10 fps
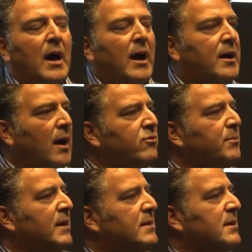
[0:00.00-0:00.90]
A
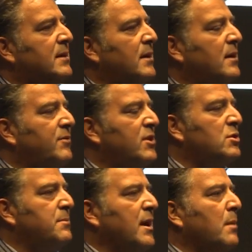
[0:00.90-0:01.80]
government in an
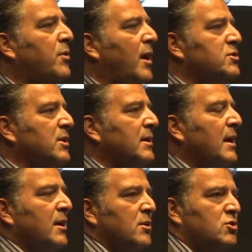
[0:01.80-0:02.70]
innovation mega project
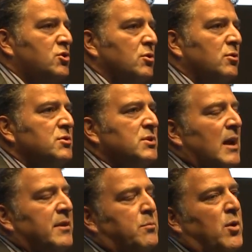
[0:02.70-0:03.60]
ensures
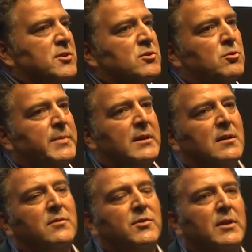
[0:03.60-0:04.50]
that projects will be
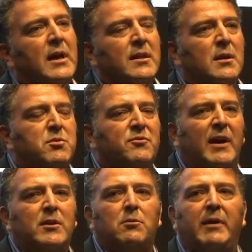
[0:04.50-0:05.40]
delivered. They
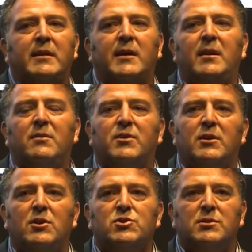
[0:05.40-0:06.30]
provide the right kind of
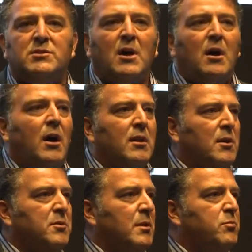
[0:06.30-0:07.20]
conditions,
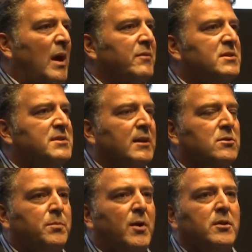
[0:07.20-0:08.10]
along with their private
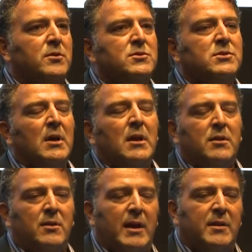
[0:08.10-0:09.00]
sector partners,
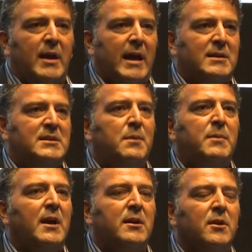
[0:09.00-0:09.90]
their, the
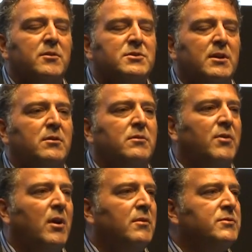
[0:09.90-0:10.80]
academia, and others that are
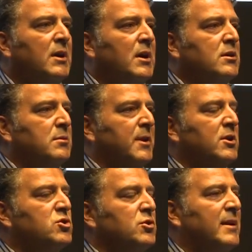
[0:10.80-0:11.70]
involved, to make
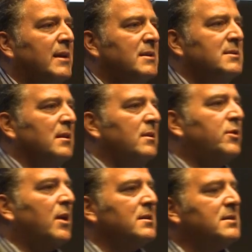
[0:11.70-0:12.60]
sure that it is
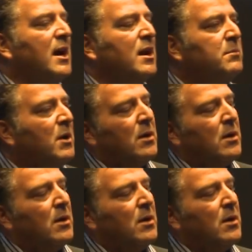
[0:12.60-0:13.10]
delivered on time,